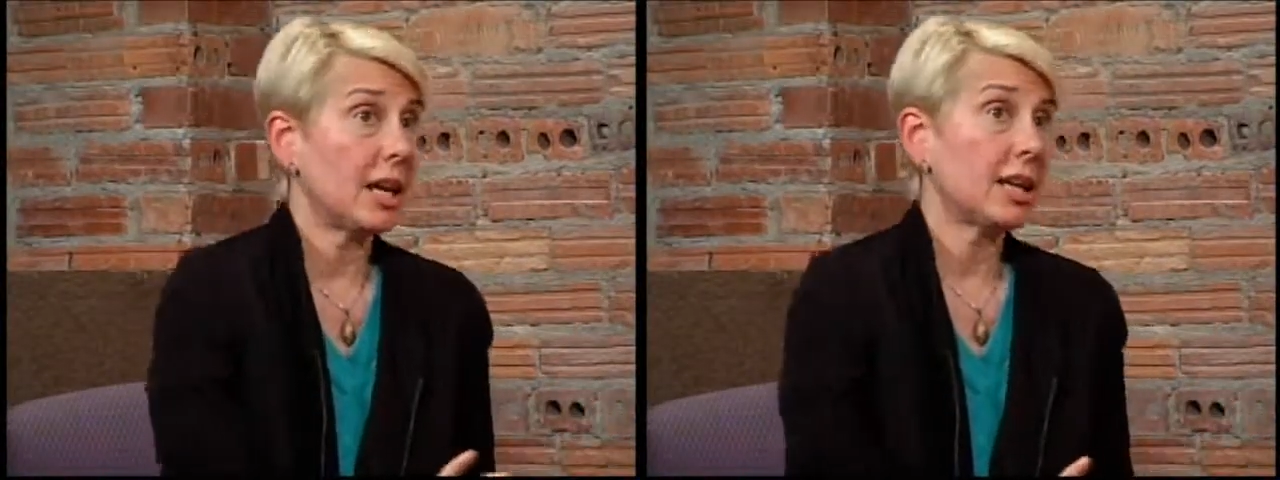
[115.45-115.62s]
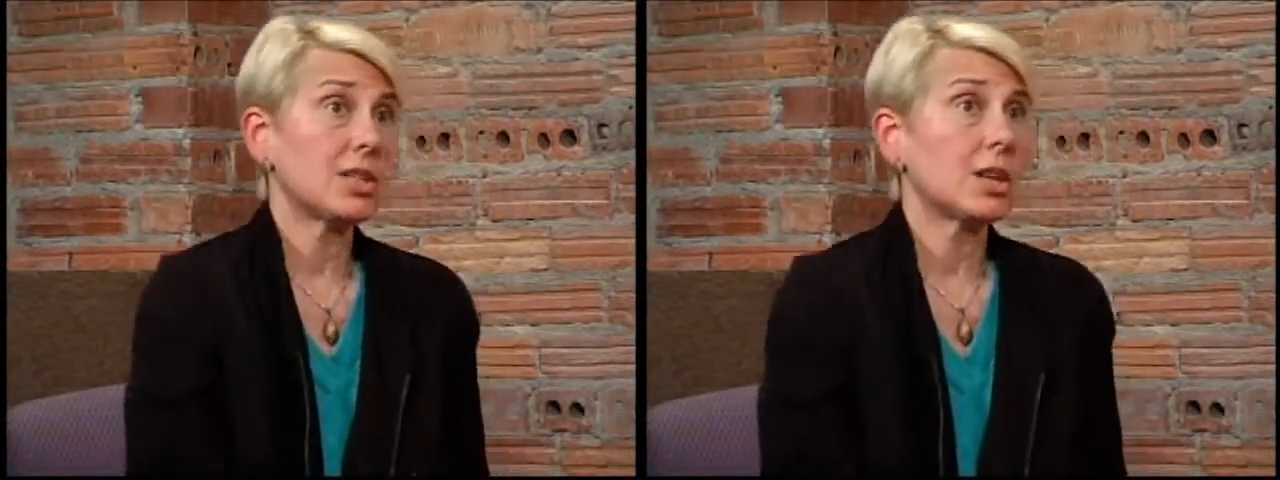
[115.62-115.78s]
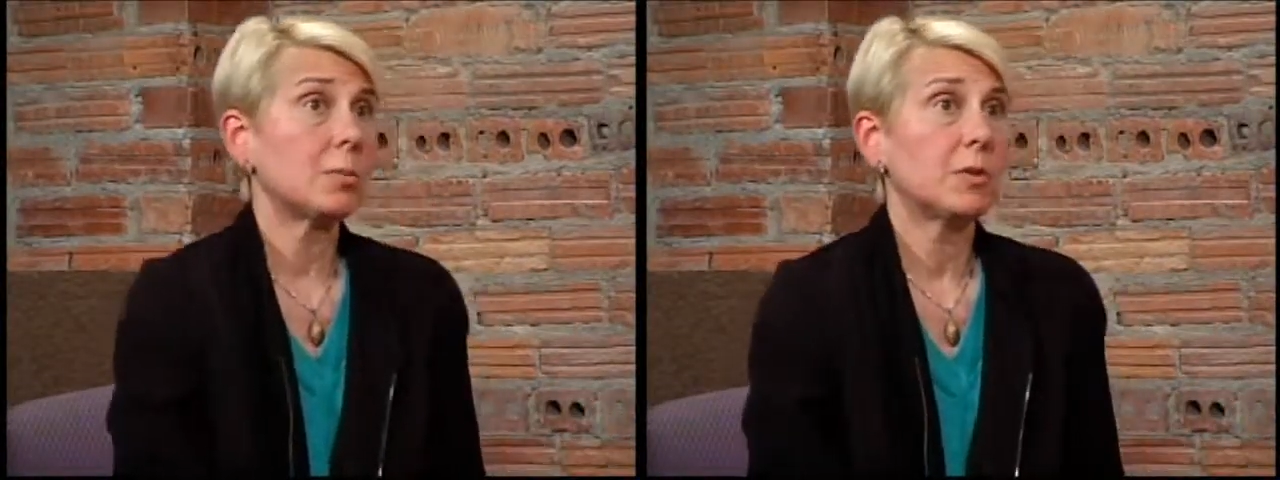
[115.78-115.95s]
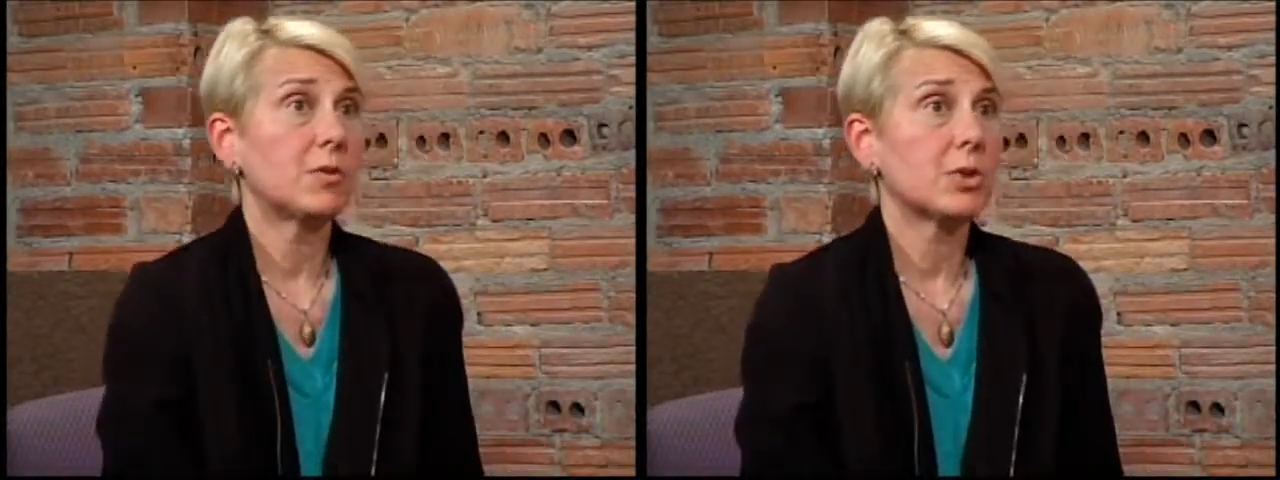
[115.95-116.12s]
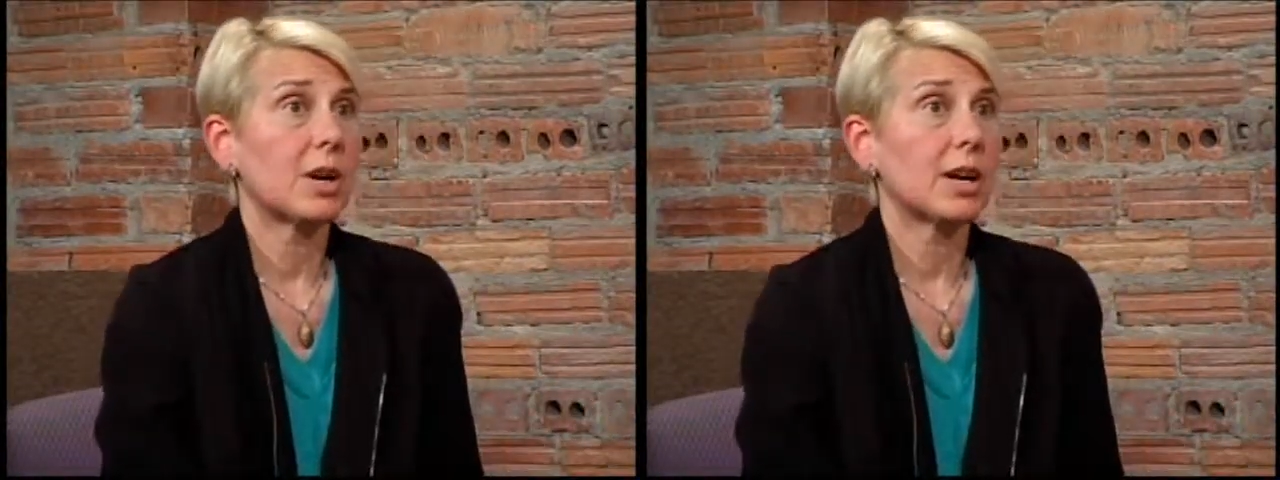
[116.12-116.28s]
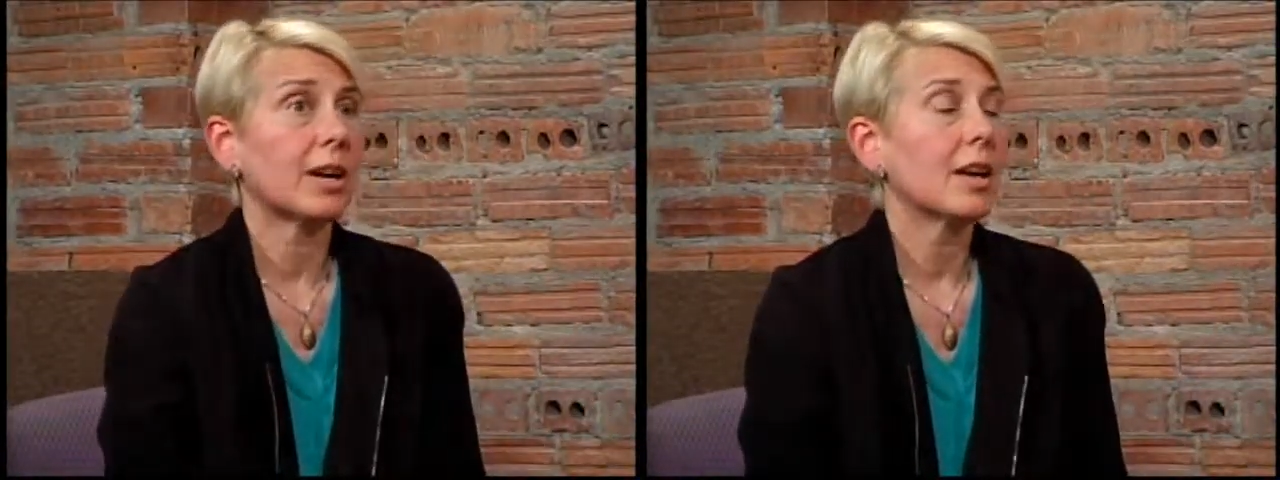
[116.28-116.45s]
to any type
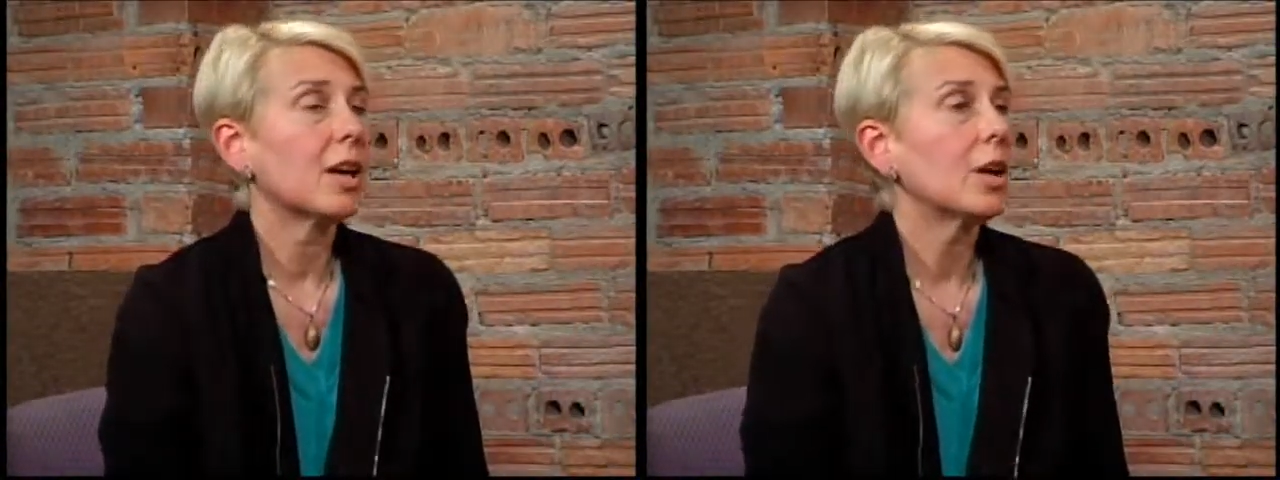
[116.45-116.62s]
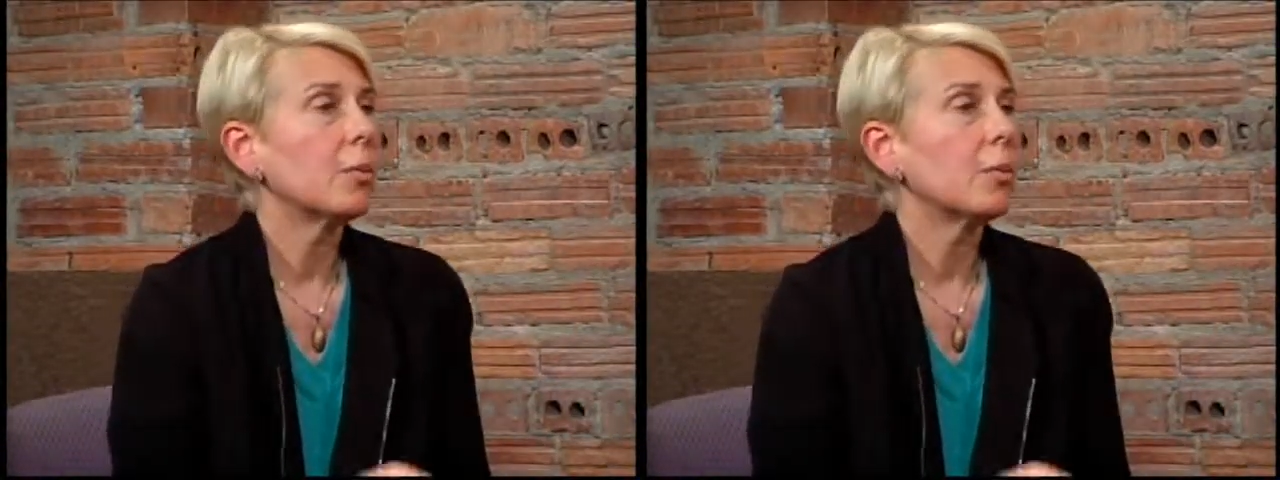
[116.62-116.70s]
of drug.